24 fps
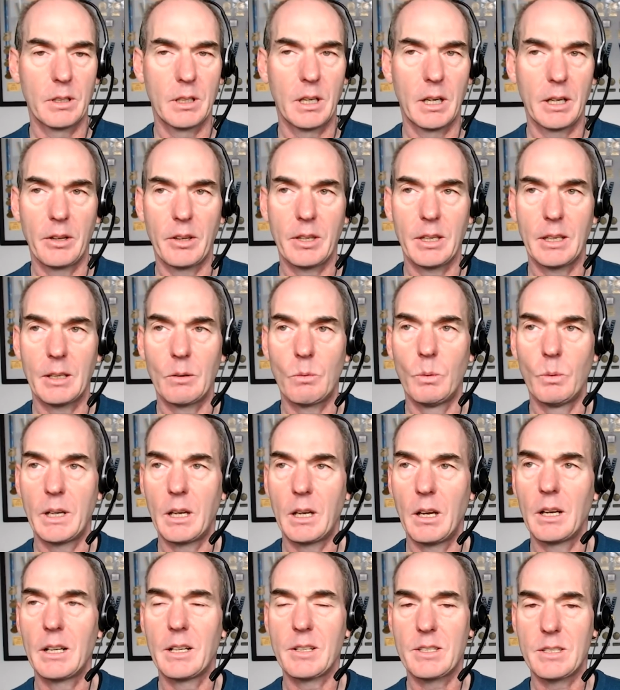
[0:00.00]
I don't think we're
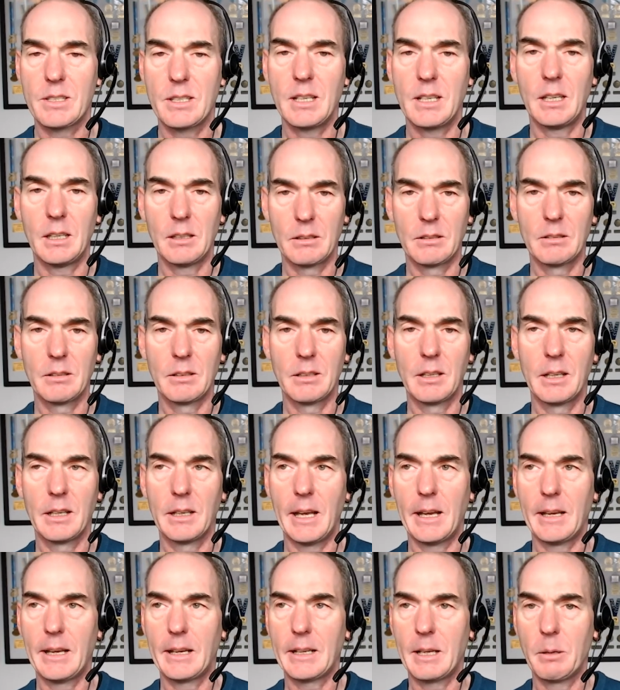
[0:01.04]
going to see
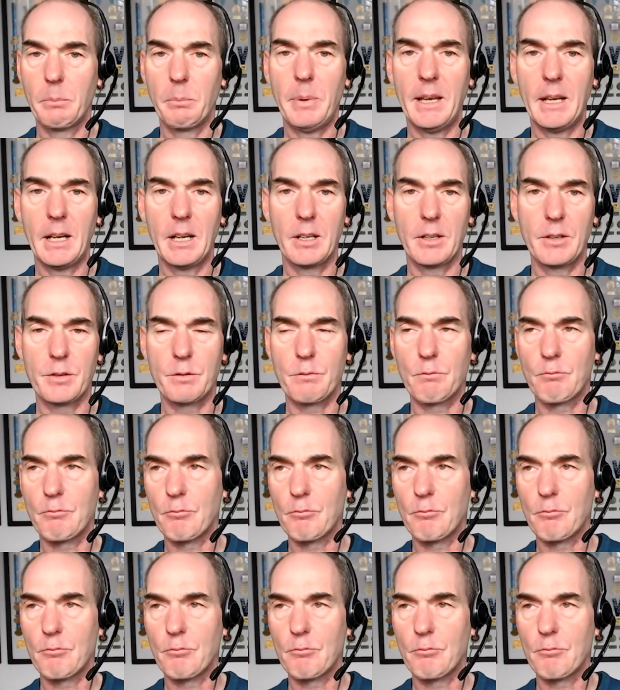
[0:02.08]
competitors